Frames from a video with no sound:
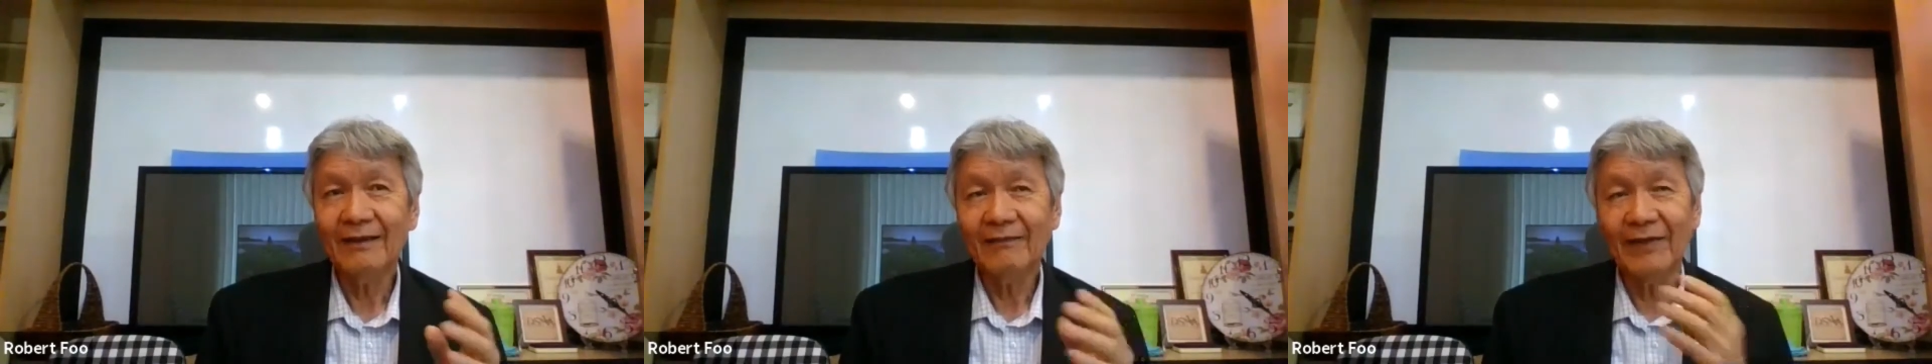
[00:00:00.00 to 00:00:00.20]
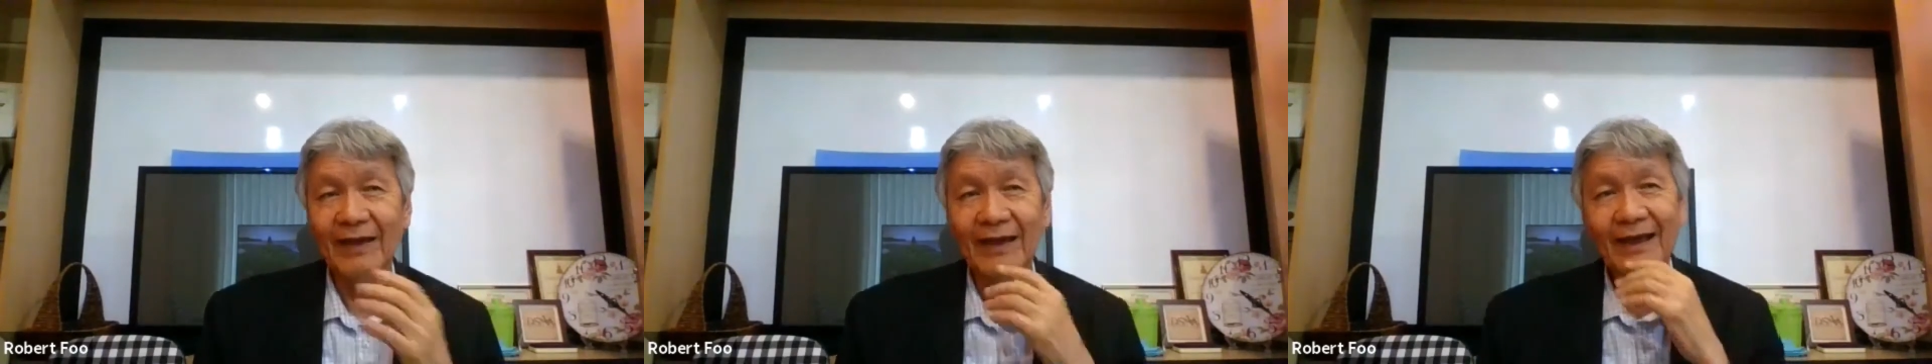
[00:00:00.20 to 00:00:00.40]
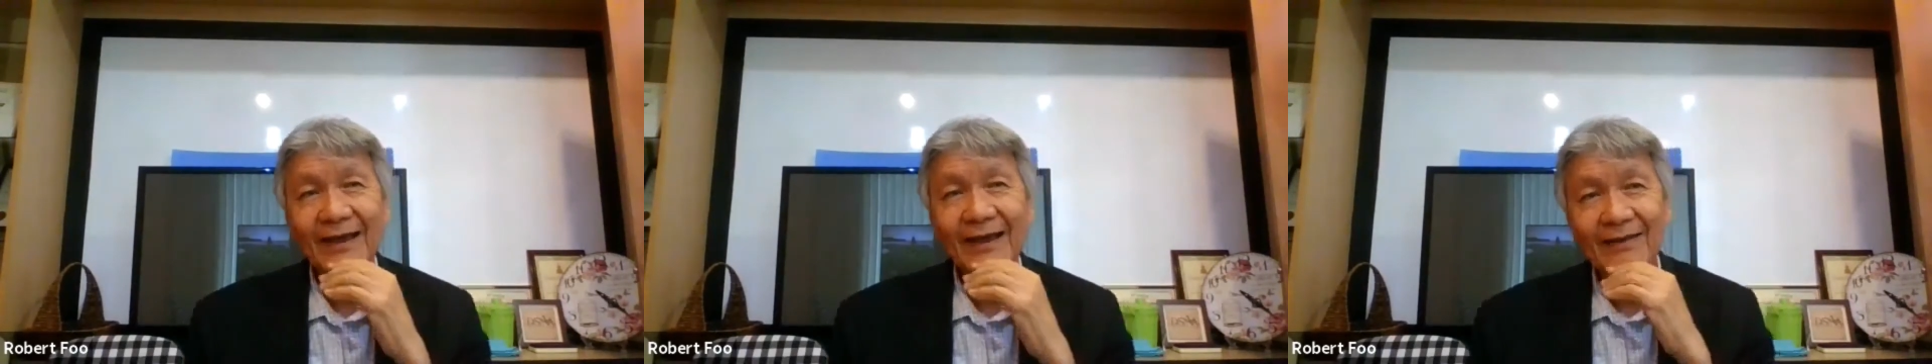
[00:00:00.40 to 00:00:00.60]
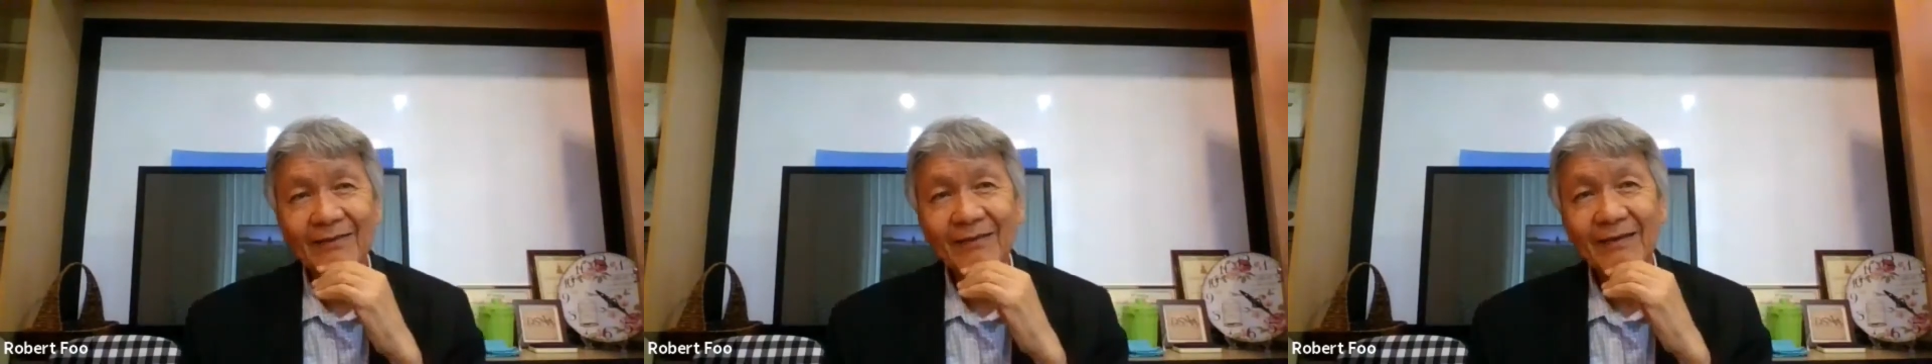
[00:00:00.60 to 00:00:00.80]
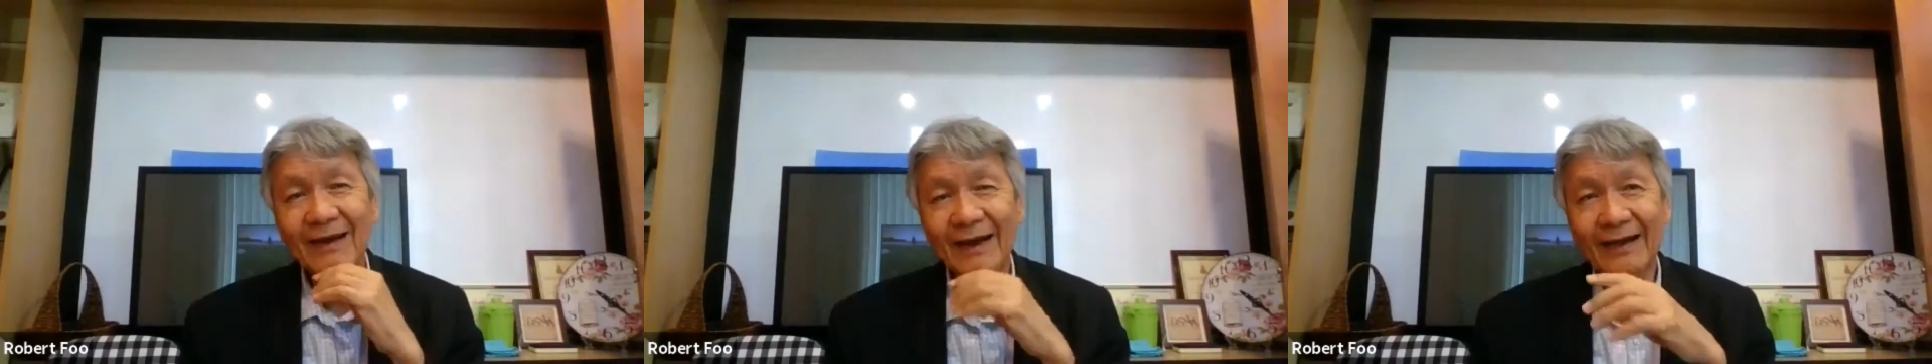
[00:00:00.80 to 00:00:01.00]

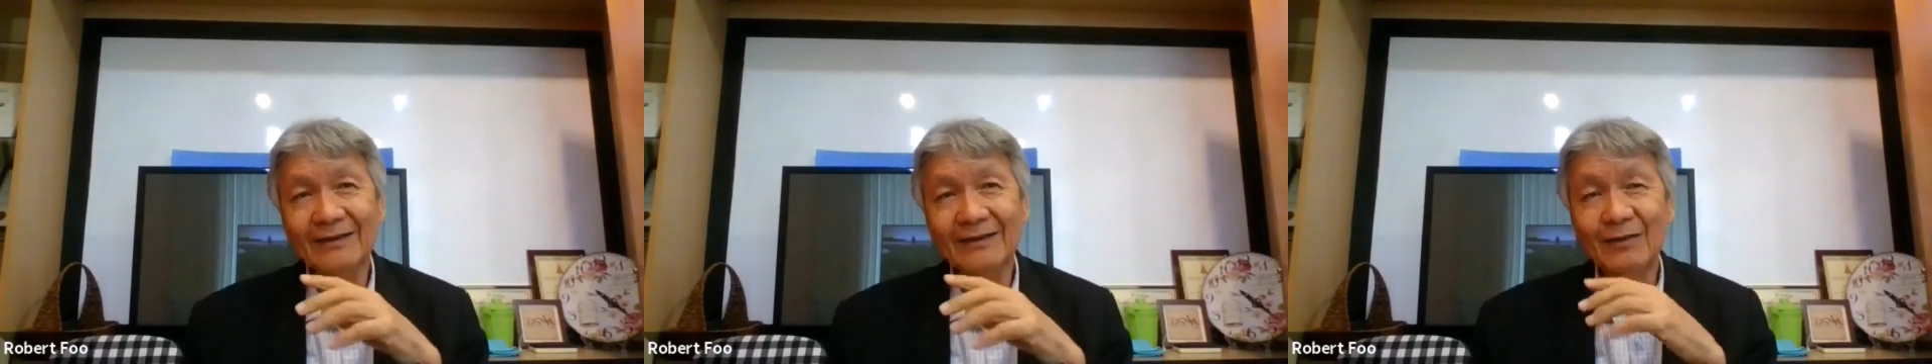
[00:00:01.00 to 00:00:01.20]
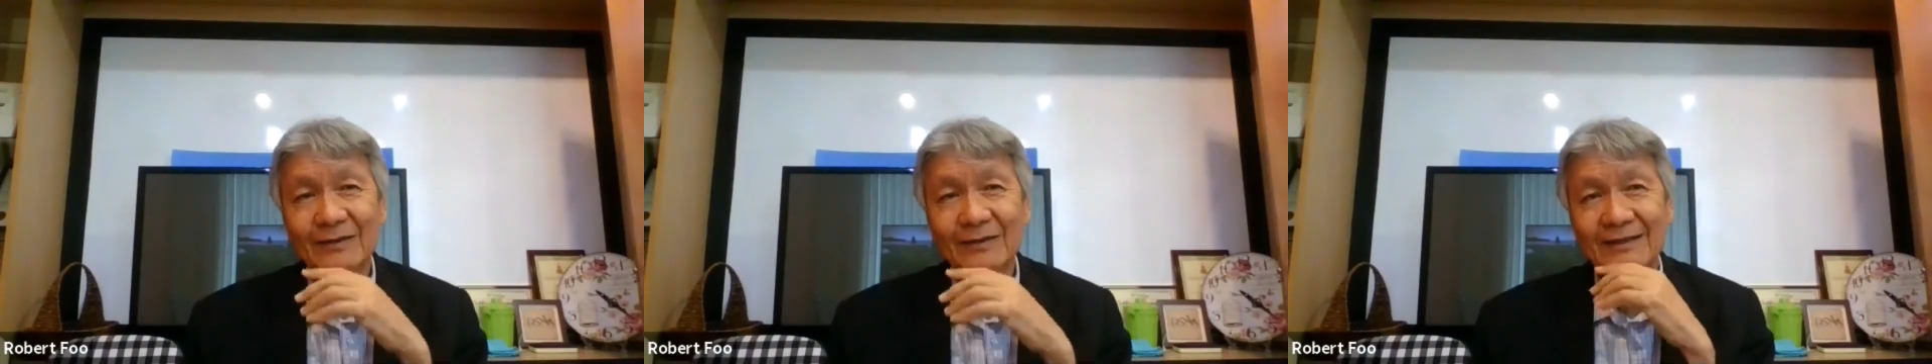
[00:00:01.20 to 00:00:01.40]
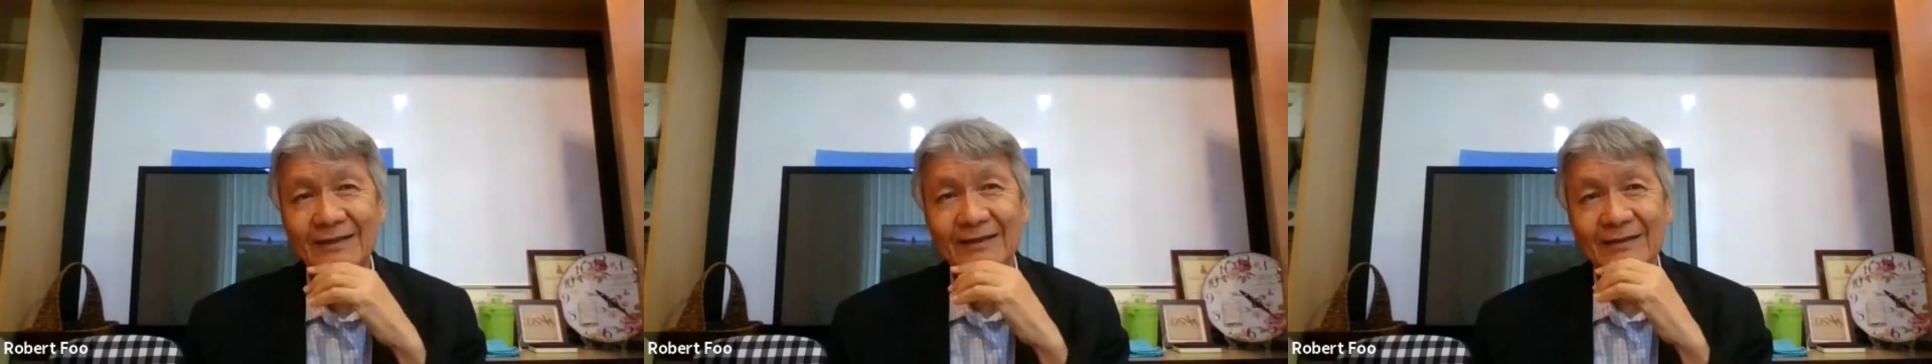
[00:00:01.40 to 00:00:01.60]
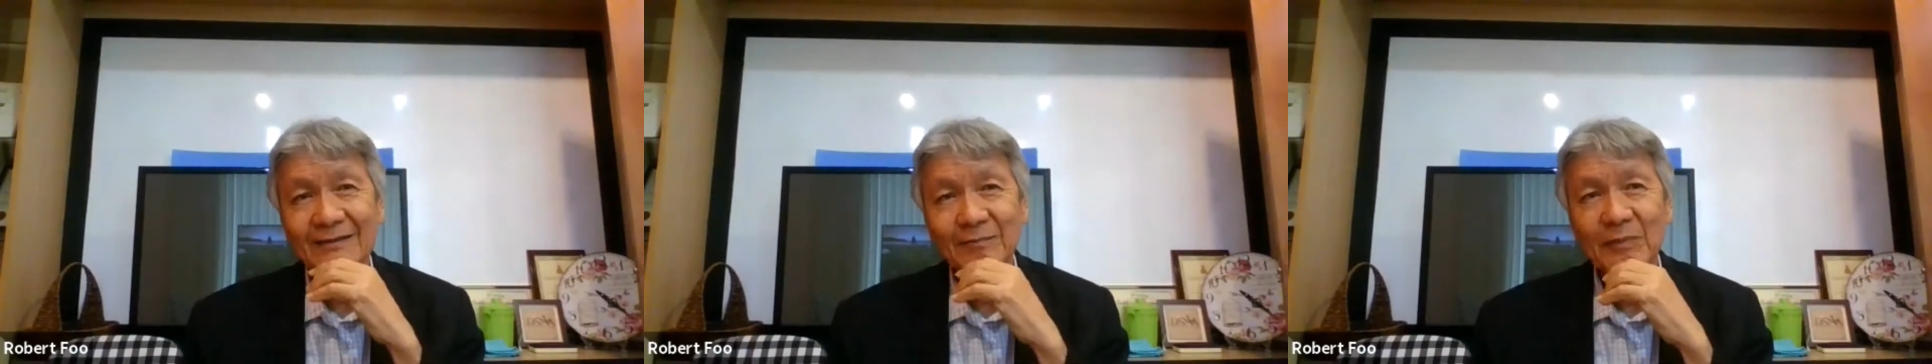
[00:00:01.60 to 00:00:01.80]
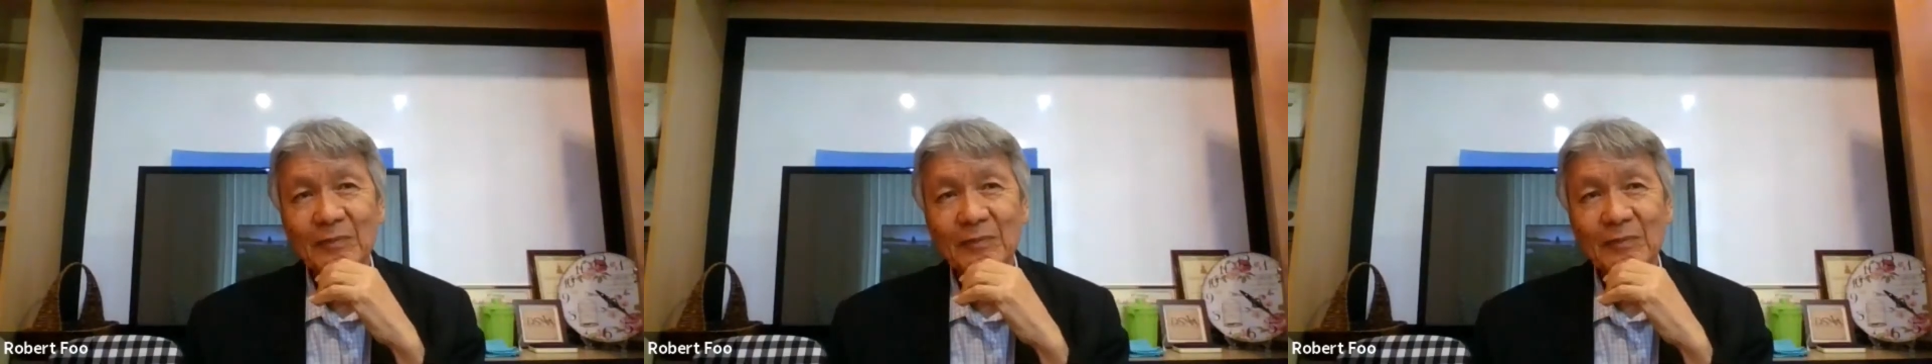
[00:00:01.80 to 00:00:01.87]
where I told the